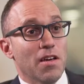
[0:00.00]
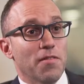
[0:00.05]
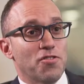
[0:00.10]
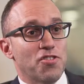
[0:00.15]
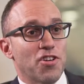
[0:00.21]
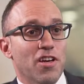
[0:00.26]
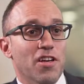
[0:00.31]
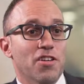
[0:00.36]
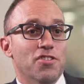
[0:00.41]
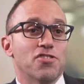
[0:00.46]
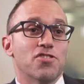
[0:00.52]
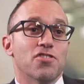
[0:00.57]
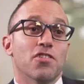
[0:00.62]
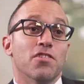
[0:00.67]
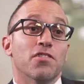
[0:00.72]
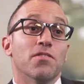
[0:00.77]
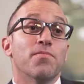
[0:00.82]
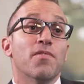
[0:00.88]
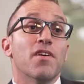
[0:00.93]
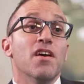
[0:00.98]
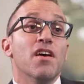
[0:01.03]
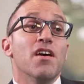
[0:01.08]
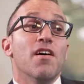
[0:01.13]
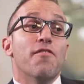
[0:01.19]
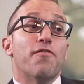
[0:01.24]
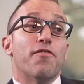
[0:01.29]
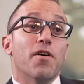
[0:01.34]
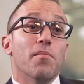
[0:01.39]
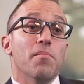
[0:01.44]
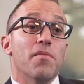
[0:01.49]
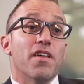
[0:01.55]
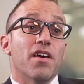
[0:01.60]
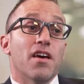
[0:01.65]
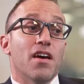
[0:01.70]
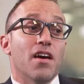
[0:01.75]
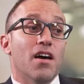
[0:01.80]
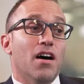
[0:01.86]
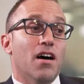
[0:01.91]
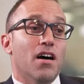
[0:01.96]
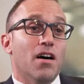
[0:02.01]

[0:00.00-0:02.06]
have changed. So from there,